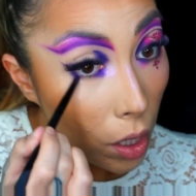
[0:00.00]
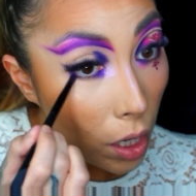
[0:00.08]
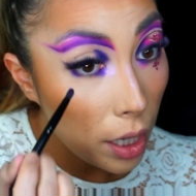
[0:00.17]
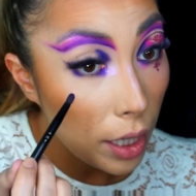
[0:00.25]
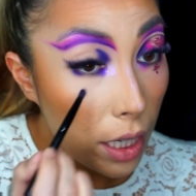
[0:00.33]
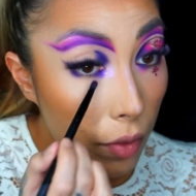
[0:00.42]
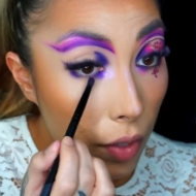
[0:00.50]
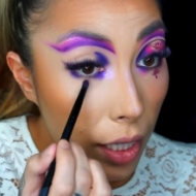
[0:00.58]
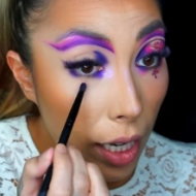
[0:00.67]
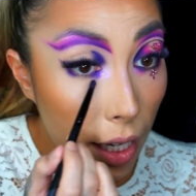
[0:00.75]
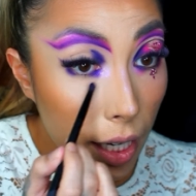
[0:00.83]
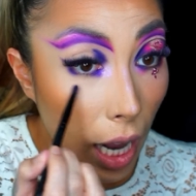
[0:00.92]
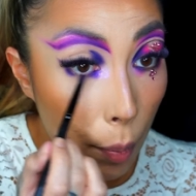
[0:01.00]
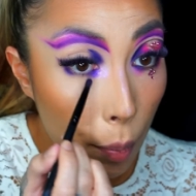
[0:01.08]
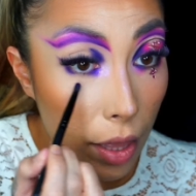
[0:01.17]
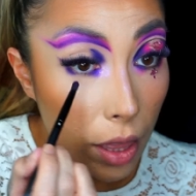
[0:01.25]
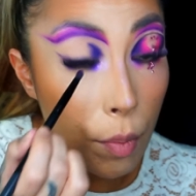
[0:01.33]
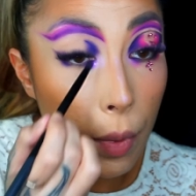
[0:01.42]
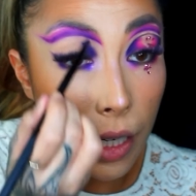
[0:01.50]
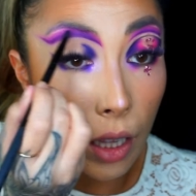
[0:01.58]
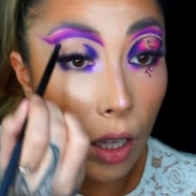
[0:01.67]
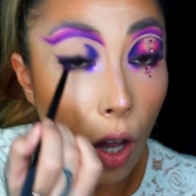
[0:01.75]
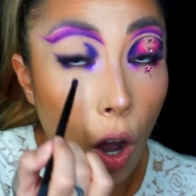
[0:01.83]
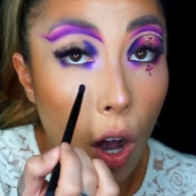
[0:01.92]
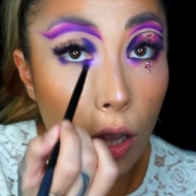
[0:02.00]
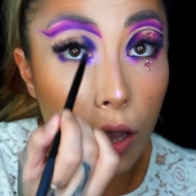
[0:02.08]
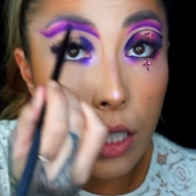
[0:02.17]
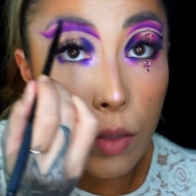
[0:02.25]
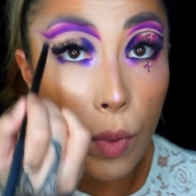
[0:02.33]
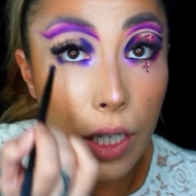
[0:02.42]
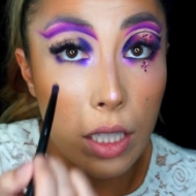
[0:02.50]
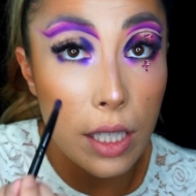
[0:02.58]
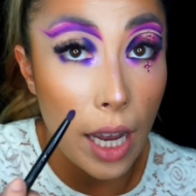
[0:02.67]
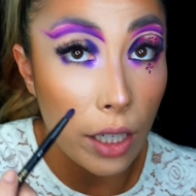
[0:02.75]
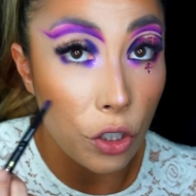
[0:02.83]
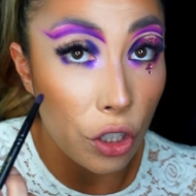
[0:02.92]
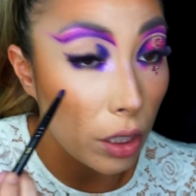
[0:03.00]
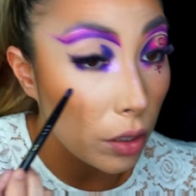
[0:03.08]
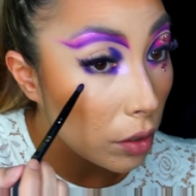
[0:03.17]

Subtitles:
Leaving a gap in the middle, all this middle section.